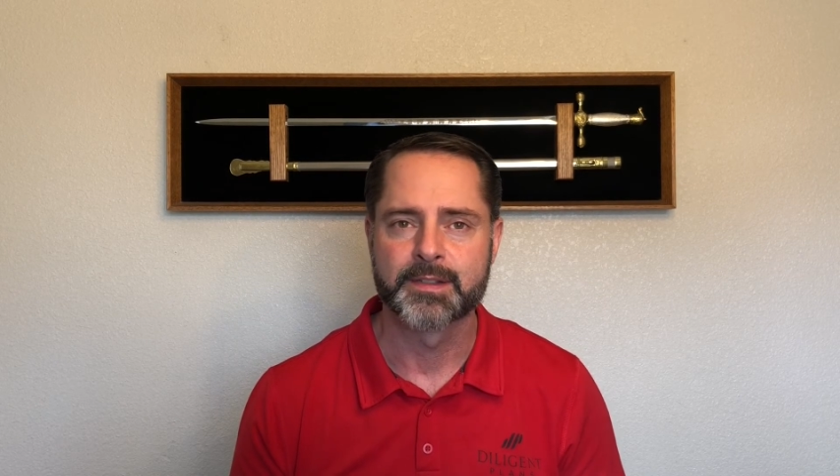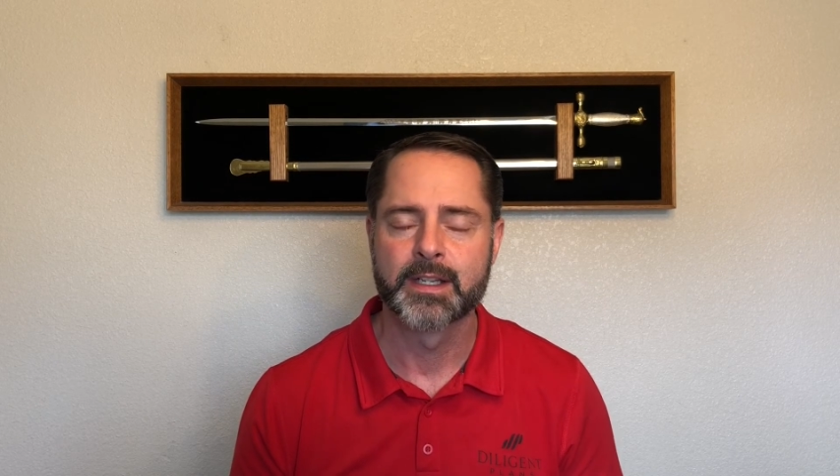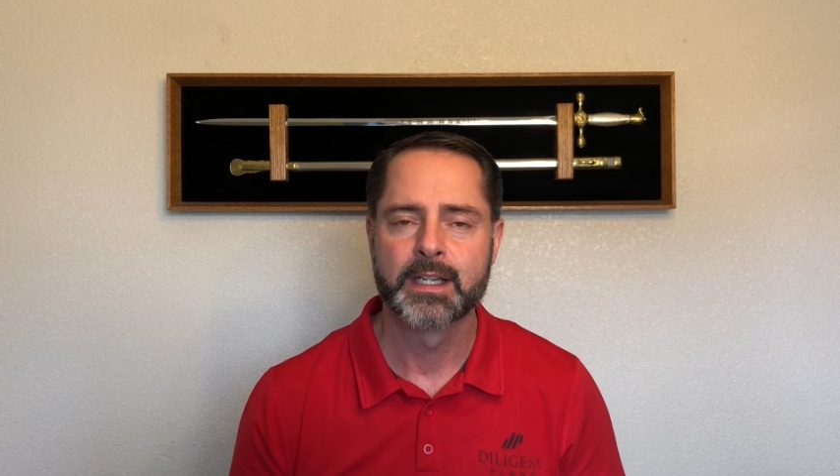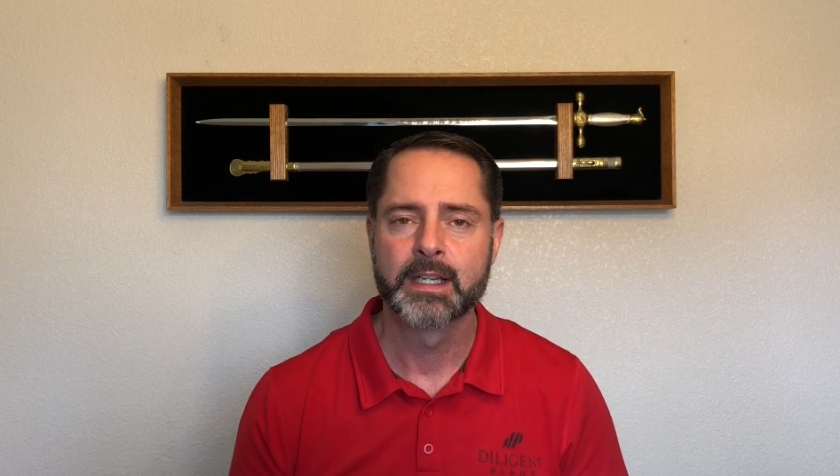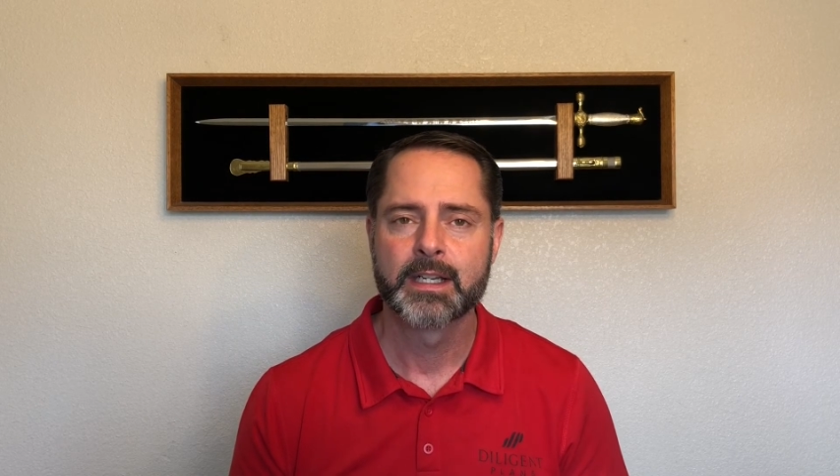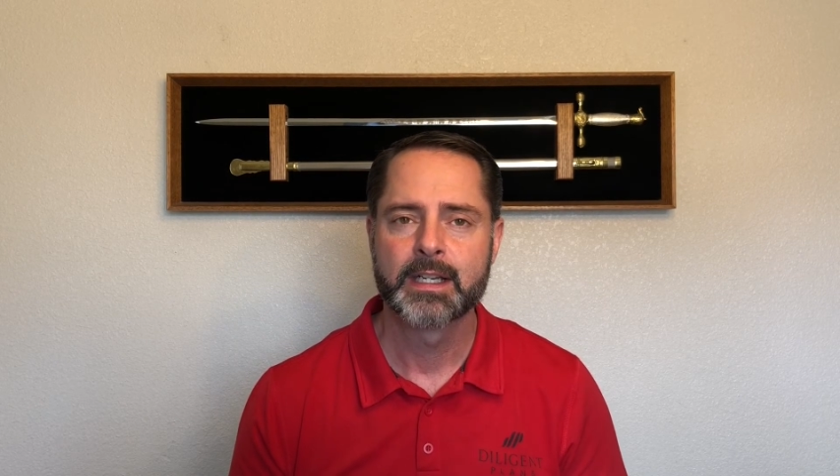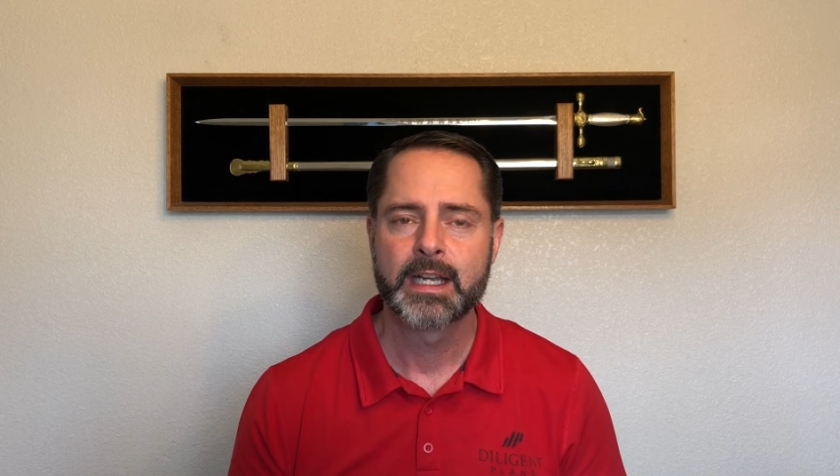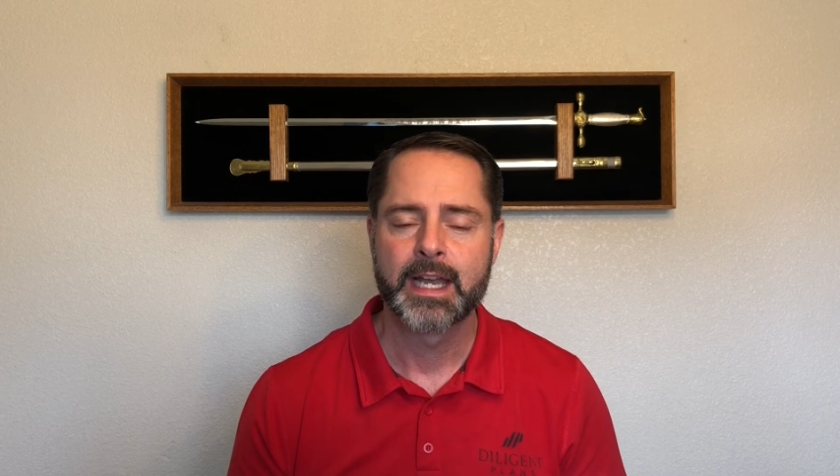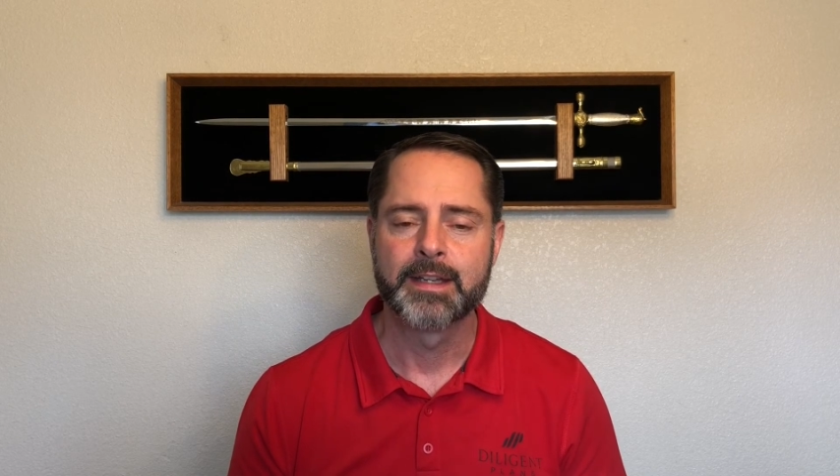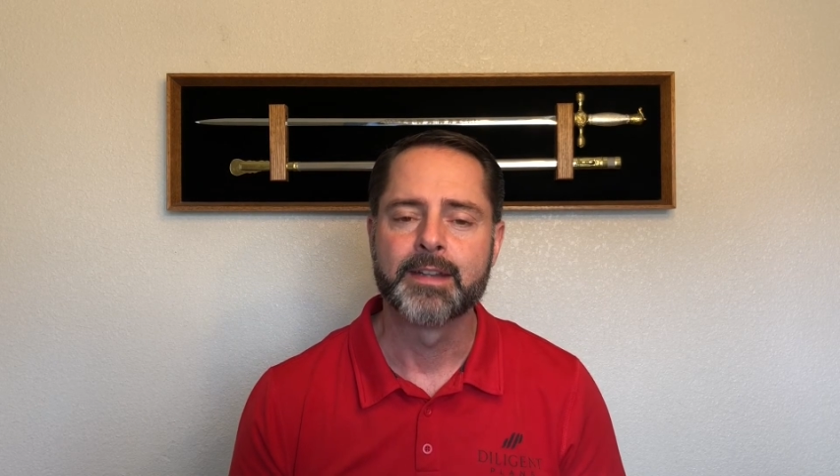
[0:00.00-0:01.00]

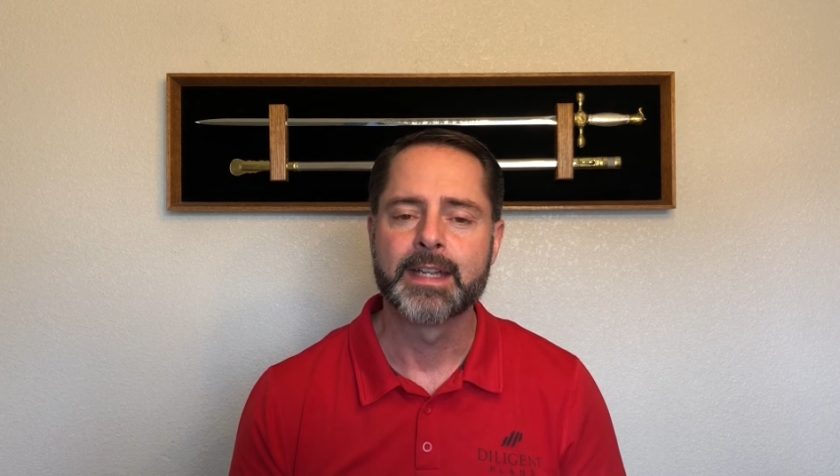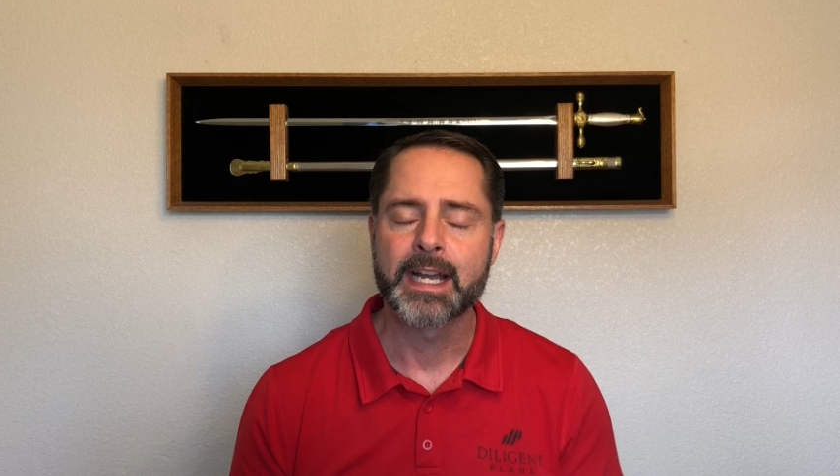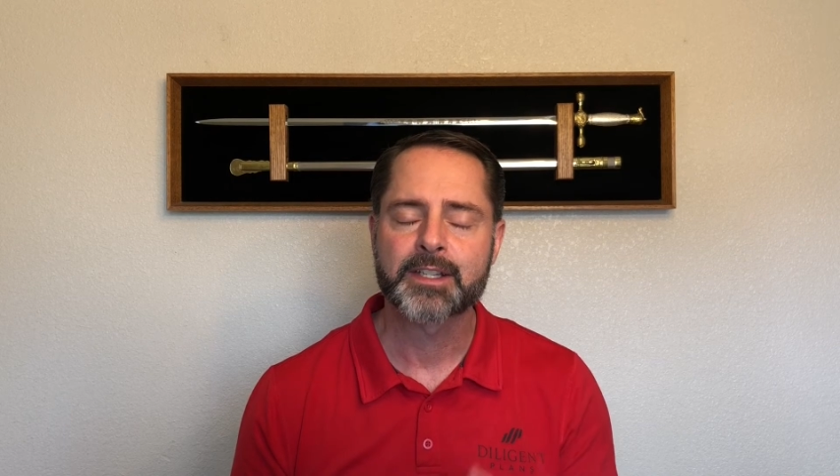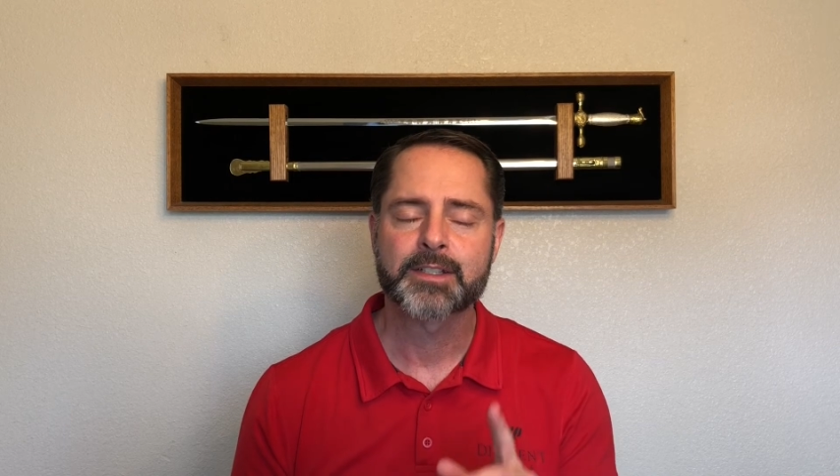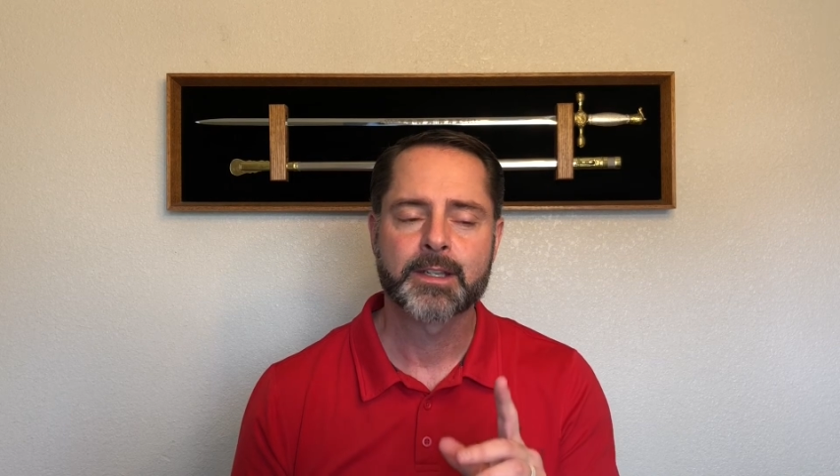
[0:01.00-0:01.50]
And then next,